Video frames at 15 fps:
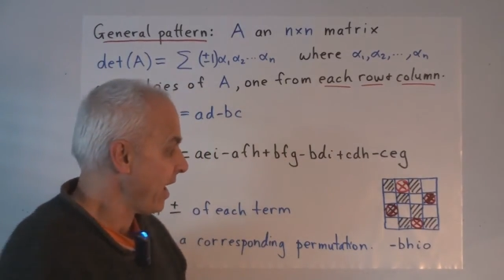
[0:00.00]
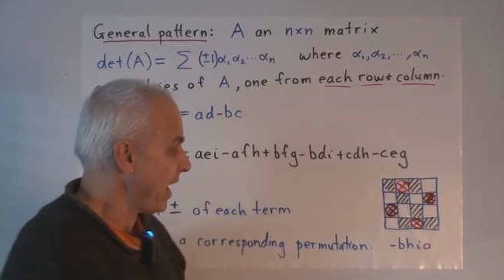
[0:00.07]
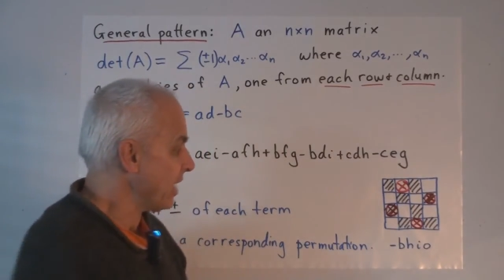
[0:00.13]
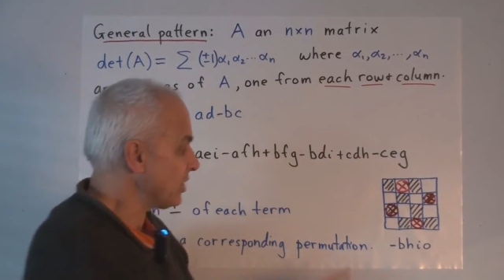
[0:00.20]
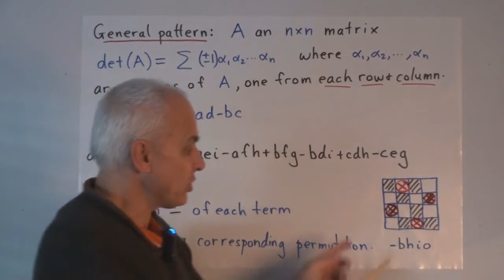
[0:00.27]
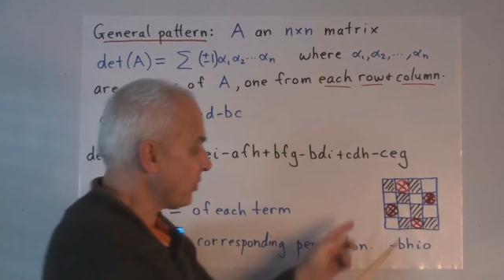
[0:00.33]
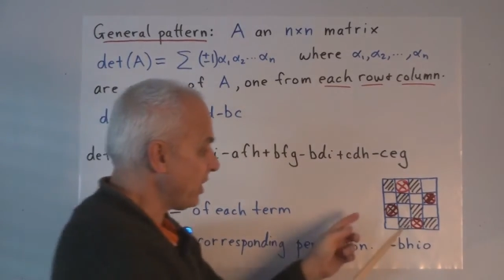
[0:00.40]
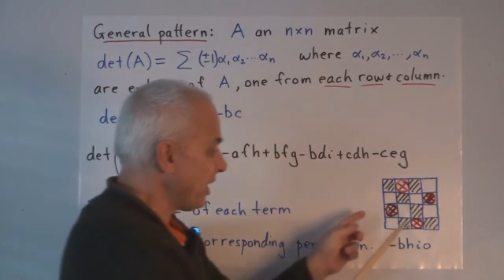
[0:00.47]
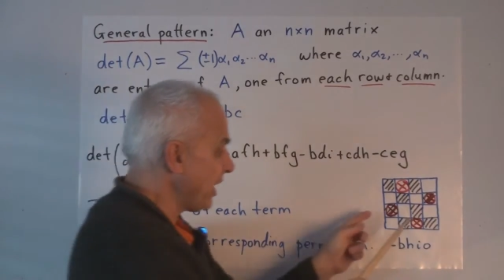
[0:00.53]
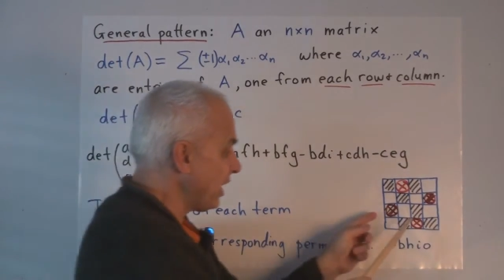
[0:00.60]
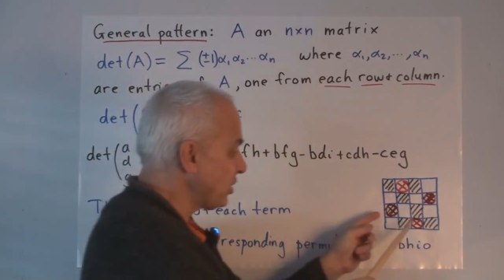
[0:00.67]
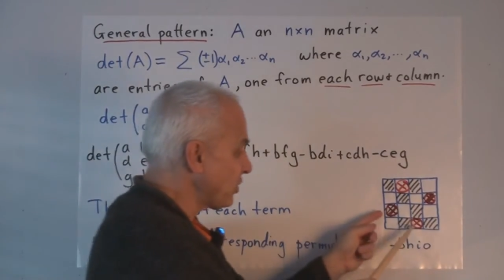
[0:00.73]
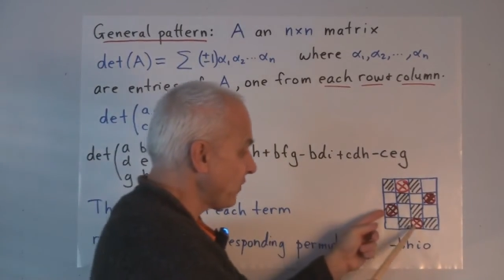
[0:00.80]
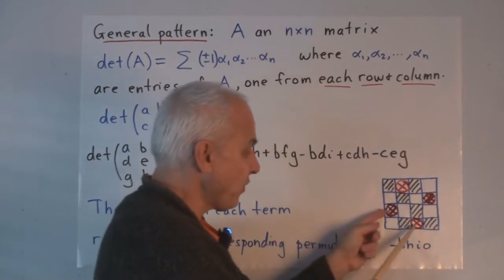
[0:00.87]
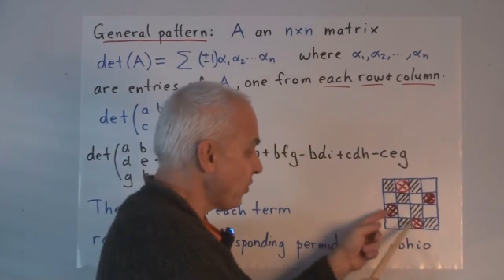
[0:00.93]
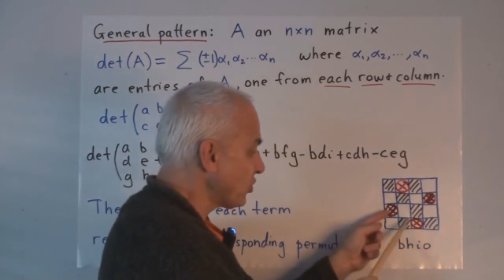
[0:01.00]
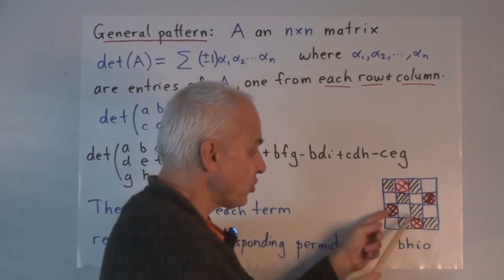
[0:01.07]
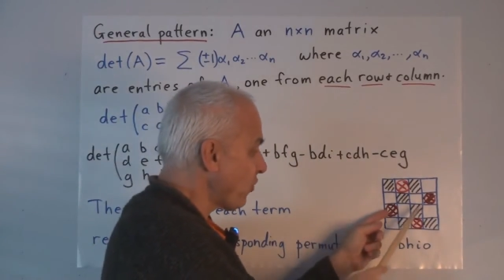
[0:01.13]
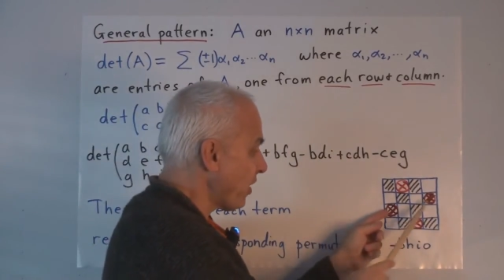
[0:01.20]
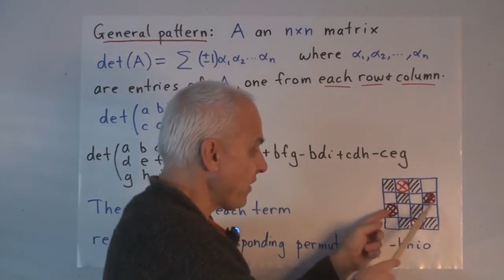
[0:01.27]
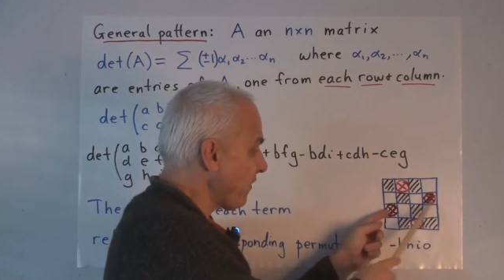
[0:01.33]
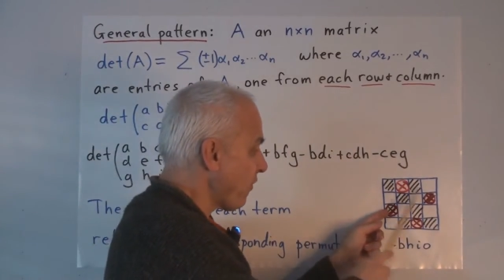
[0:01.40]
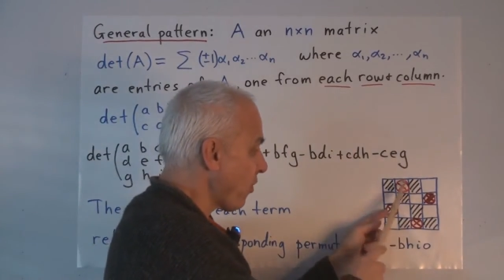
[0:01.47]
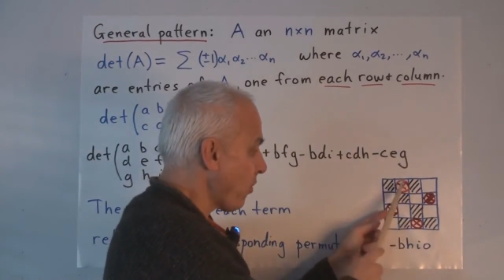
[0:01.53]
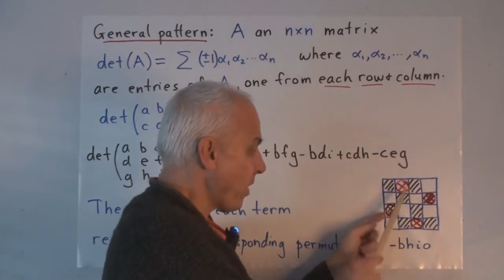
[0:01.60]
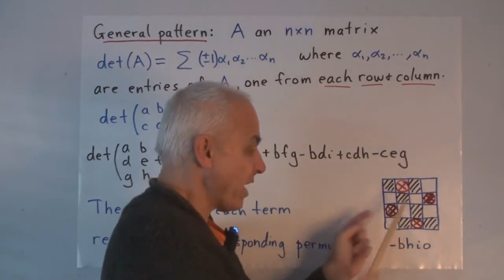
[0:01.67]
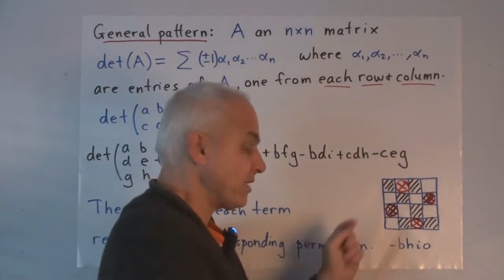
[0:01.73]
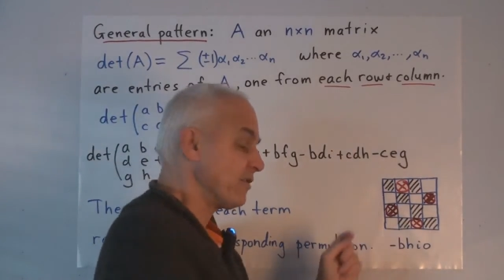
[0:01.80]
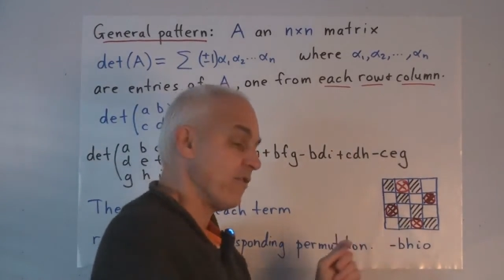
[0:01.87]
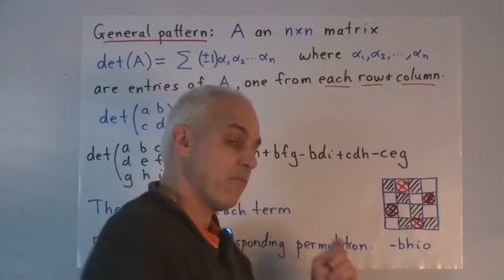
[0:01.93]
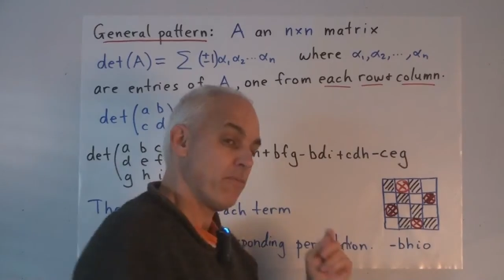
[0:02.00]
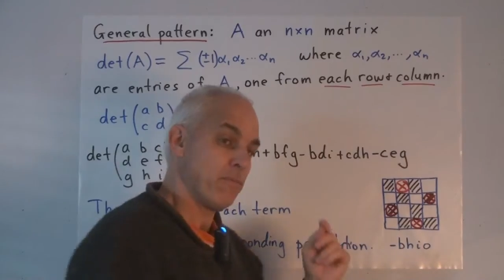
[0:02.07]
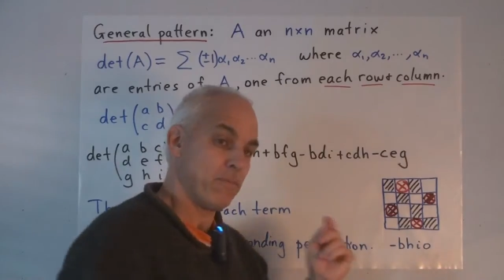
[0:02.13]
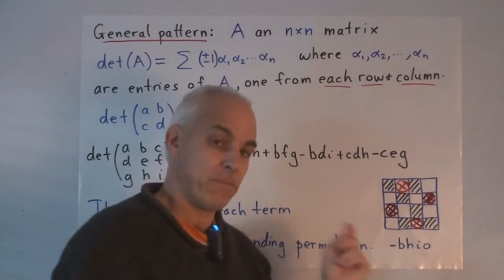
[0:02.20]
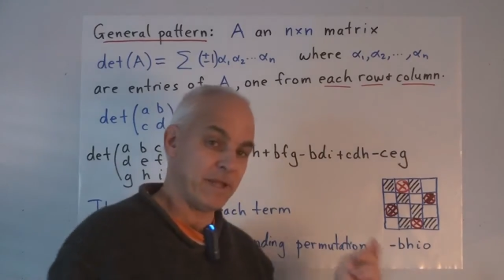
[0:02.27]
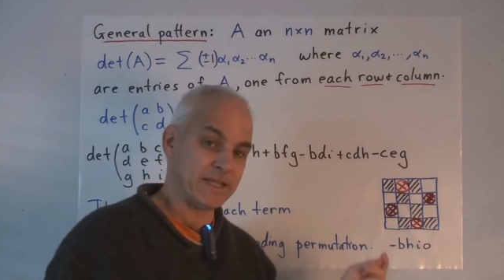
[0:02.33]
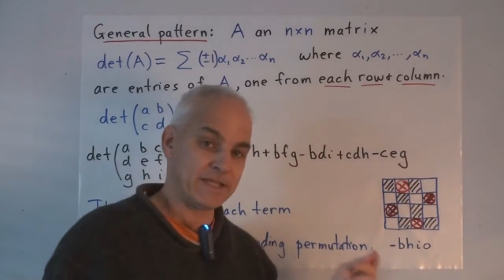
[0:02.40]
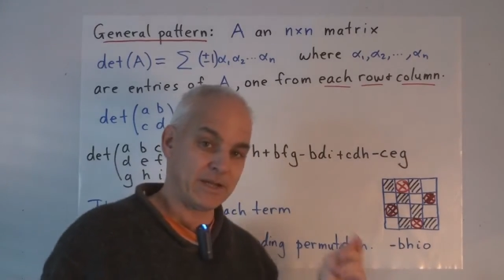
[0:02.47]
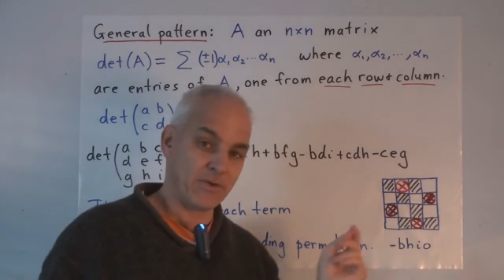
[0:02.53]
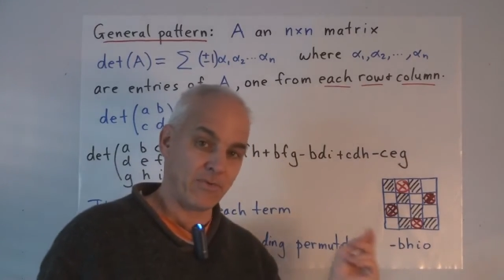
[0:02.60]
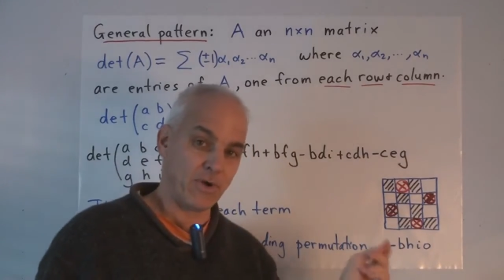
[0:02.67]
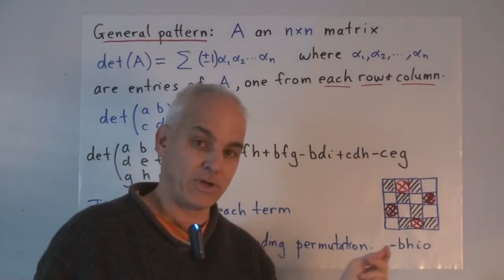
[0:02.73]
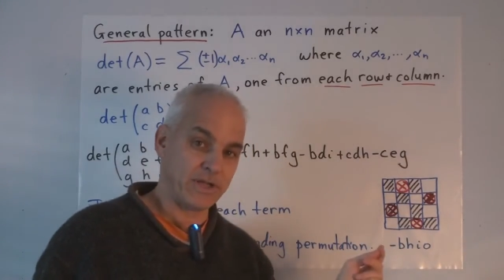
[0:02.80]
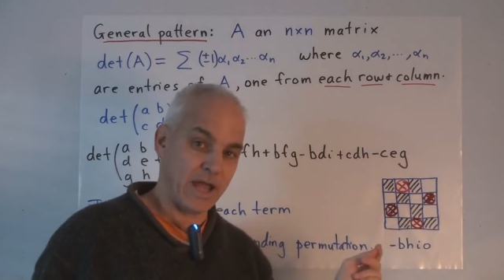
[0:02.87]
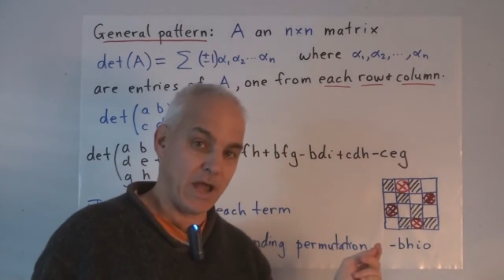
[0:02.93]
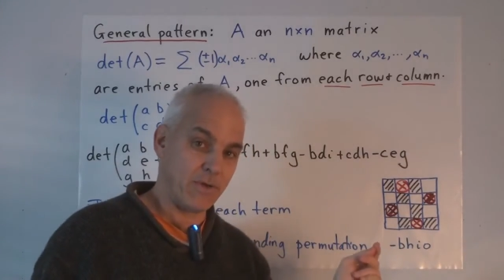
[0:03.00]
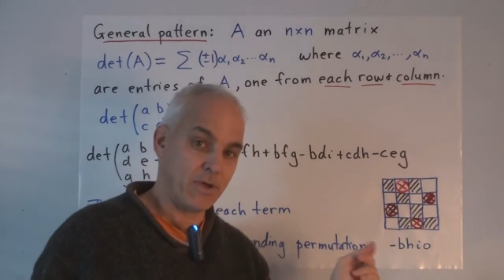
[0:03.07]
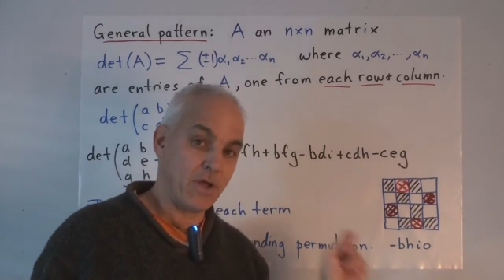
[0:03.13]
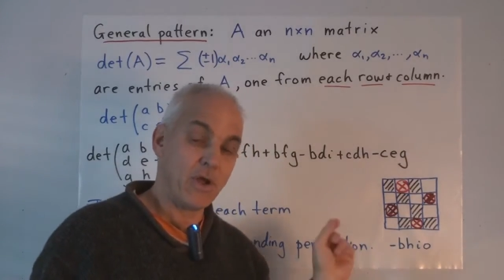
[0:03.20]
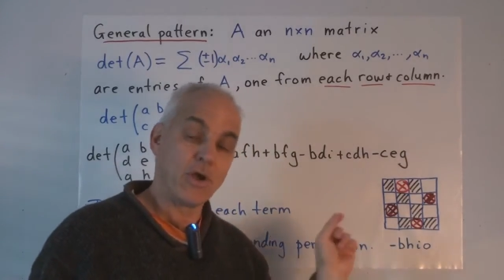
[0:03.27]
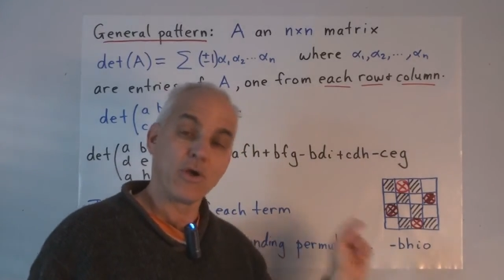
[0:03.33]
And so each of those 24 ways of placing a rook down